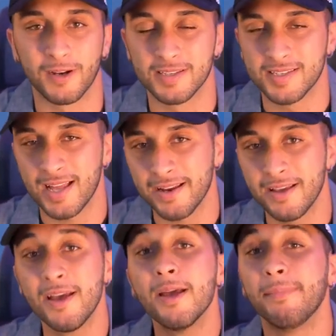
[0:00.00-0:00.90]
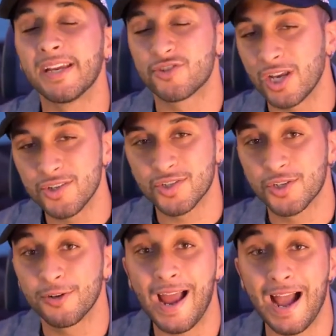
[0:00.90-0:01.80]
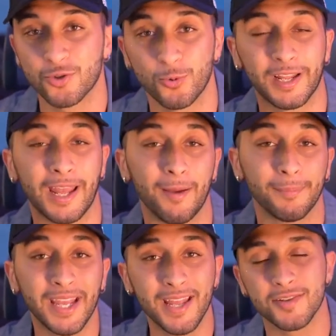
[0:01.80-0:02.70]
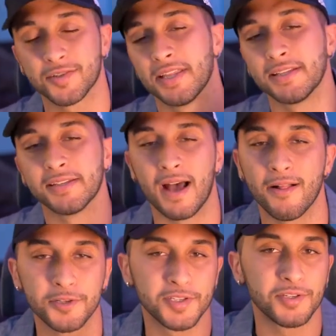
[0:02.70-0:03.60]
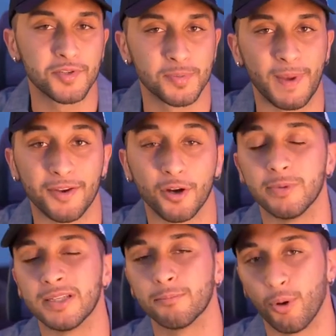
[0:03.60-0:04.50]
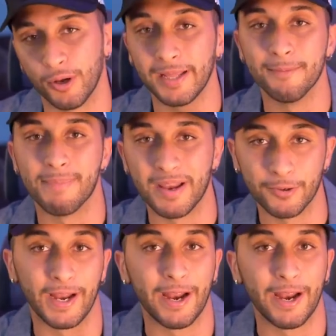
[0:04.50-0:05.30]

where instead make changes to your actual campaign so that the dollars that you spend are being put in better